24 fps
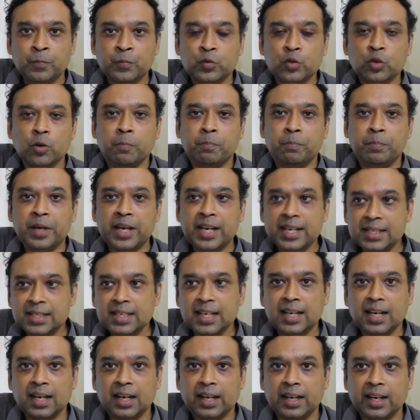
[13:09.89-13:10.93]
So
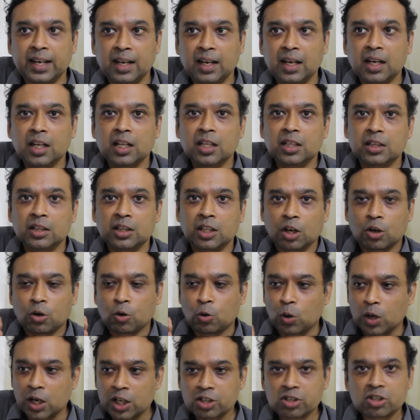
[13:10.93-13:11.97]
basically, the
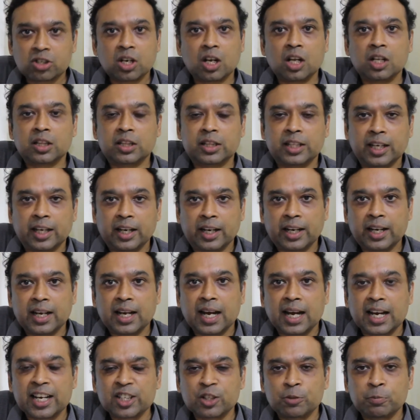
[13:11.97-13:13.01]
cholesterol theory
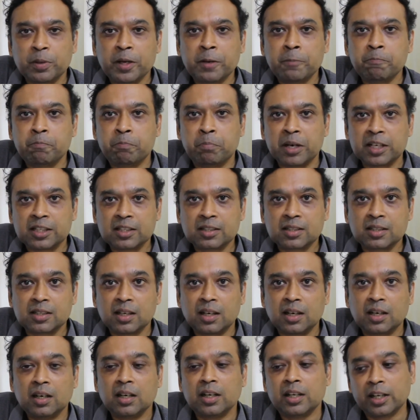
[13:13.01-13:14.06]
has been
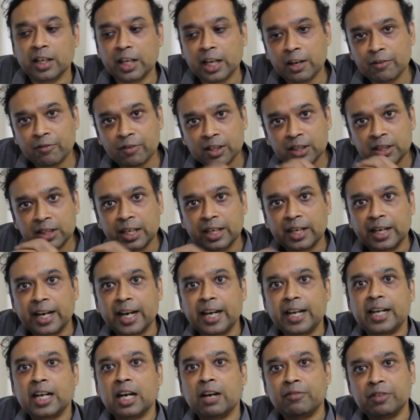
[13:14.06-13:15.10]
busted, even the
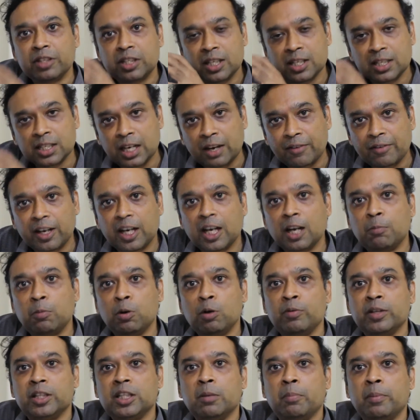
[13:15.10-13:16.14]
data which is
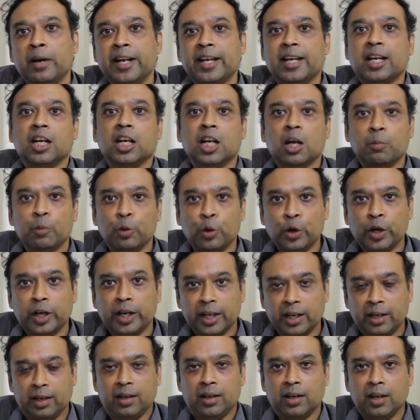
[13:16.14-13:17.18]
available with the medical
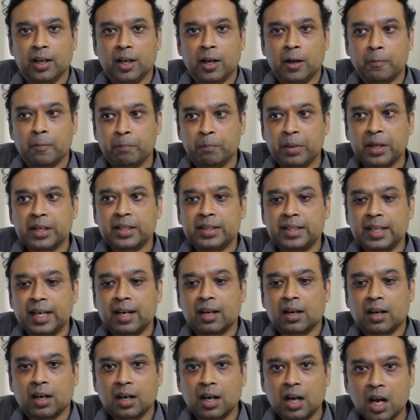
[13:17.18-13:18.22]
community. But they
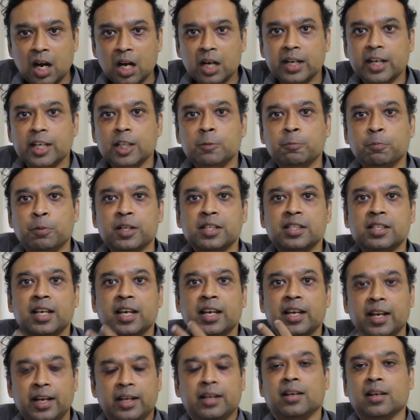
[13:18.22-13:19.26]
are not
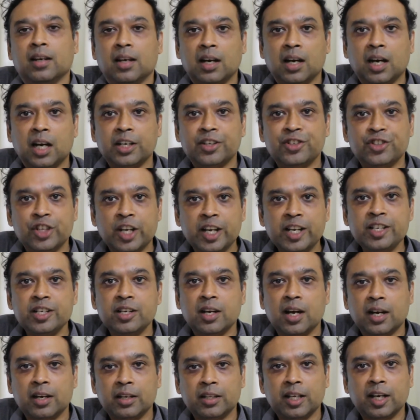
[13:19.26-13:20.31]
expressing it and
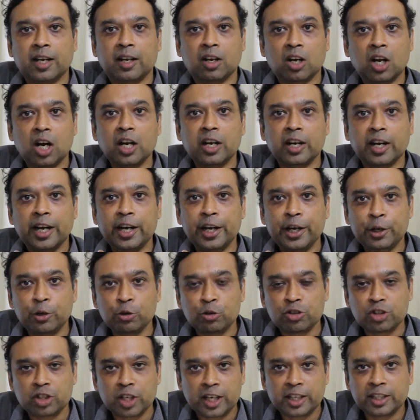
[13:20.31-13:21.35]
they are not ready
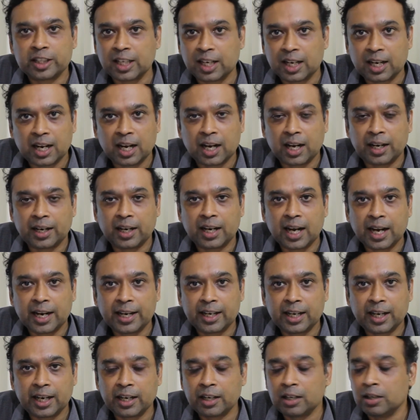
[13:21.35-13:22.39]
to change the
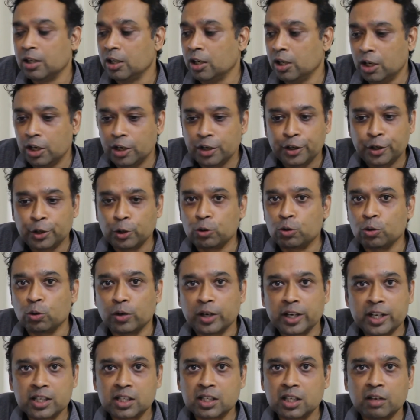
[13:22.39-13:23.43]
guideline due
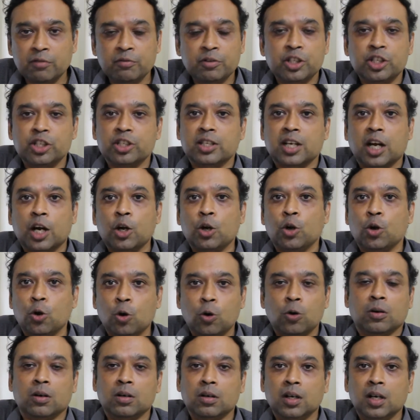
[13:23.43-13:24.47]
to reason which is
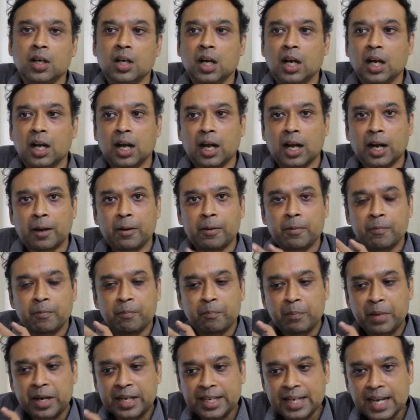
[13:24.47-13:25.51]
unknown.
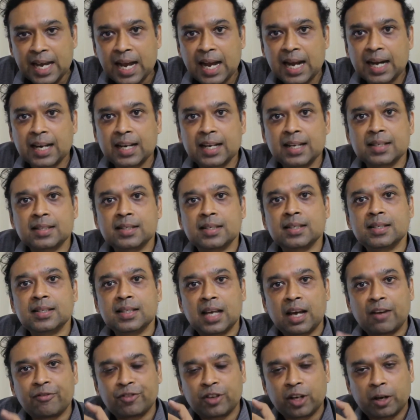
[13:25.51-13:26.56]
And
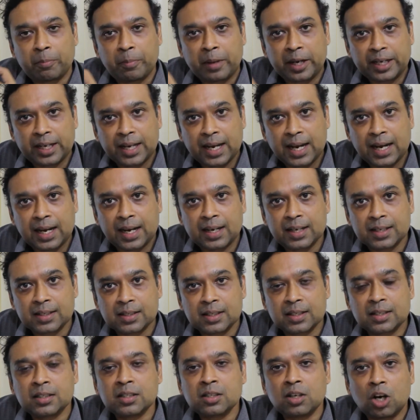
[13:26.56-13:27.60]
meta-analysis after
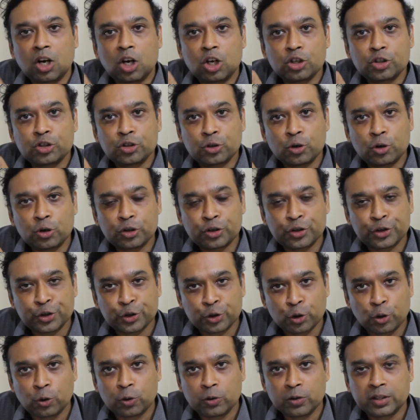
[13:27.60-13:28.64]
meta-analysis also
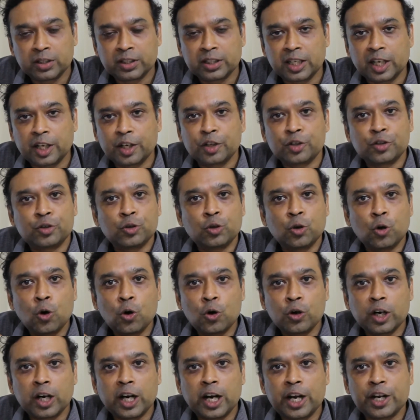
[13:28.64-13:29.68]
shown there is
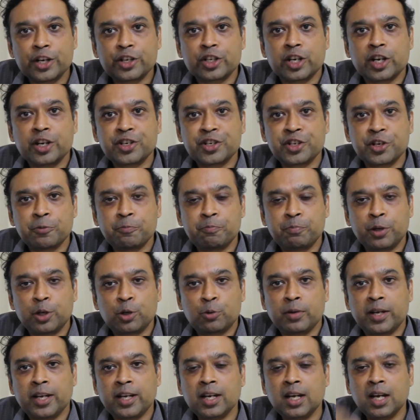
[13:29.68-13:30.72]
no relationship
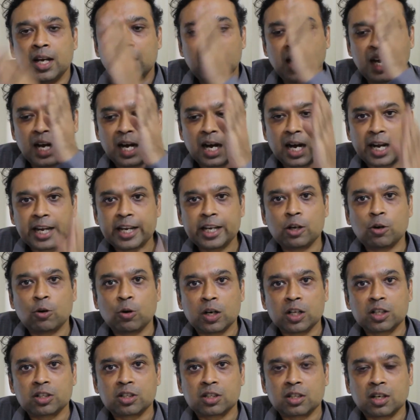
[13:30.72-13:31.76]
between high
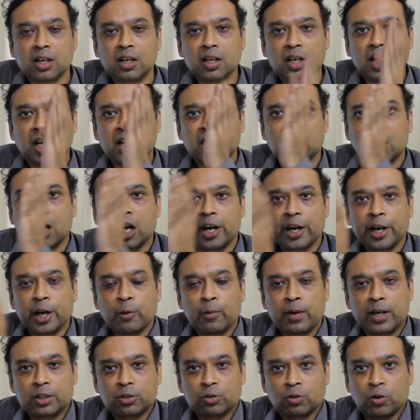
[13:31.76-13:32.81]
cholesterol and
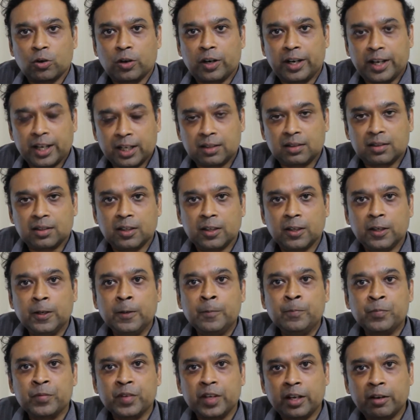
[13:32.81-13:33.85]
cardiovascular death.
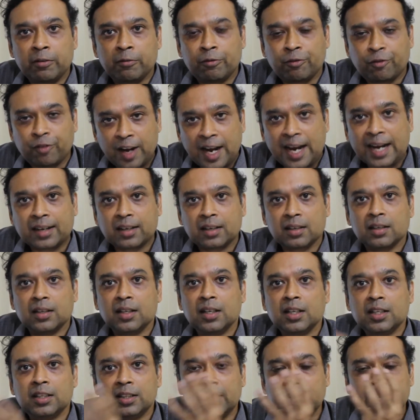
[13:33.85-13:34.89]
In fact,
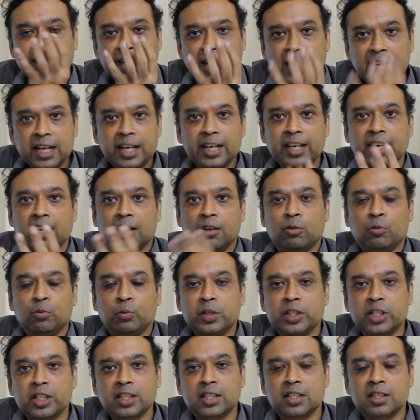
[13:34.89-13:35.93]
the LDL,
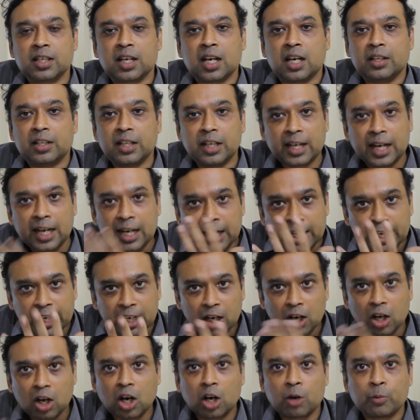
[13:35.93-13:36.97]
which is the
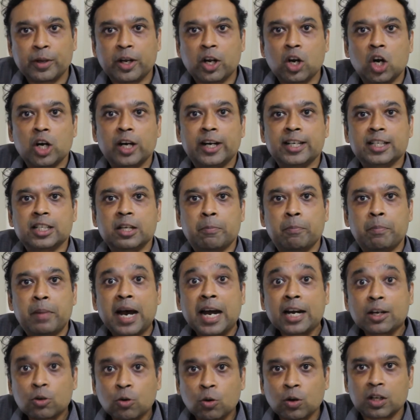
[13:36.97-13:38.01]
LDL, or we call it as a
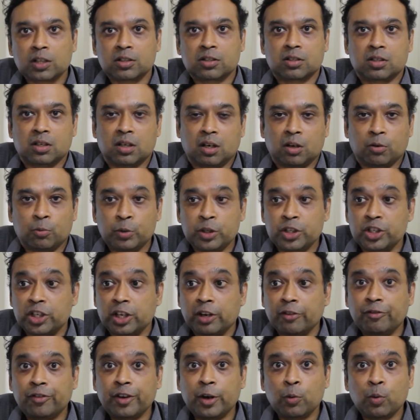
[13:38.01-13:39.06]
bad cholesterol,
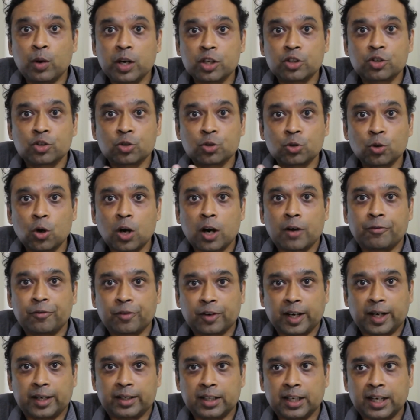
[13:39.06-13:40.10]
which everyone is so
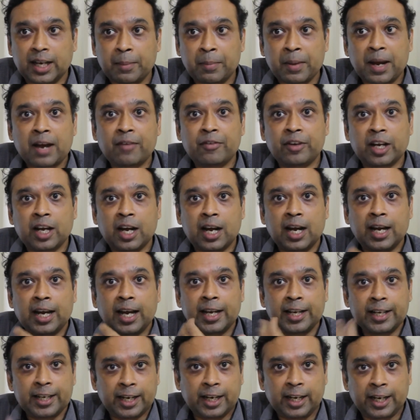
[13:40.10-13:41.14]
afraid that I'm having a
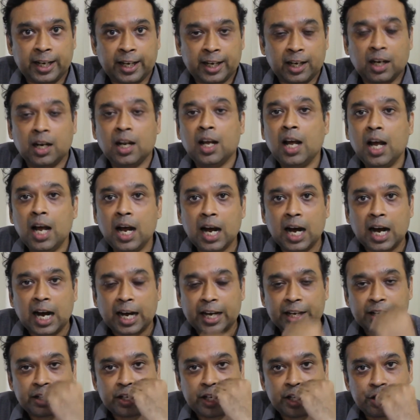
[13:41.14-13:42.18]
high LDL,
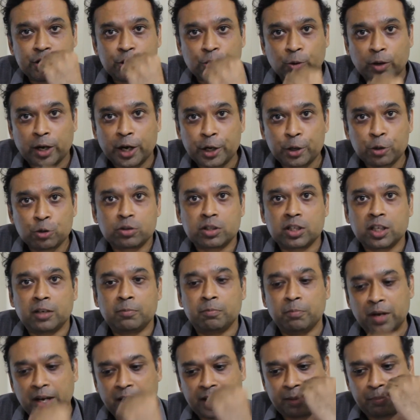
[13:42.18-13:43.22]
I need to reduce
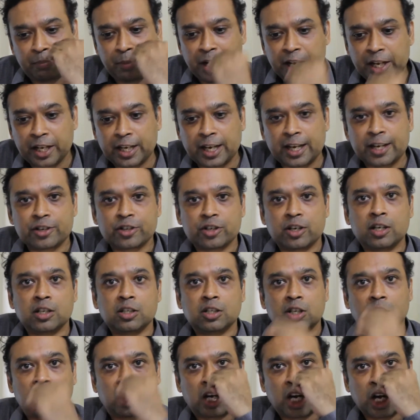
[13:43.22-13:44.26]
it by
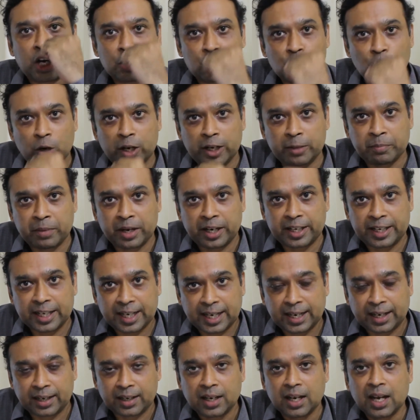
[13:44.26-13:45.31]
medications or controlling my
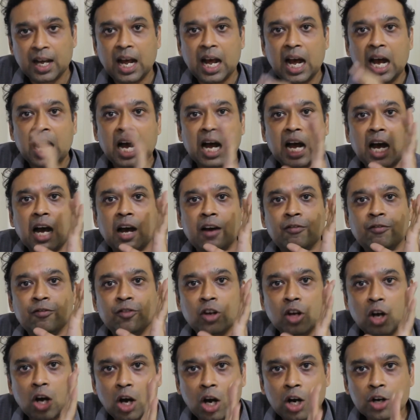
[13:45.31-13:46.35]
diet,
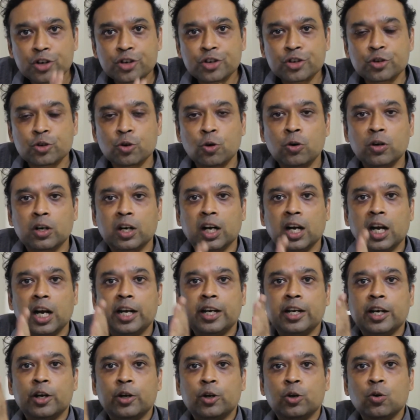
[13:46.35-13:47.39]
have not shown
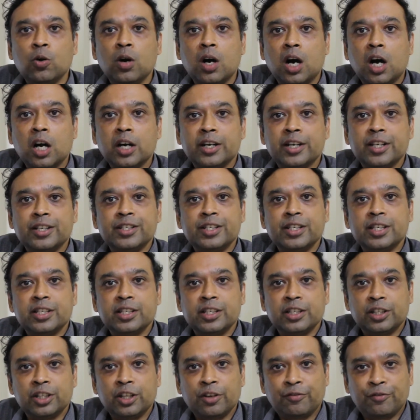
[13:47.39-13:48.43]
related to heart
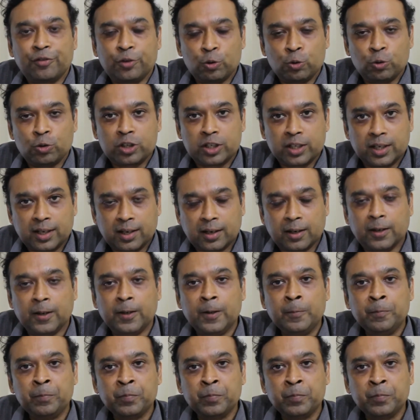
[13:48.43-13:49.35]
disease in the future.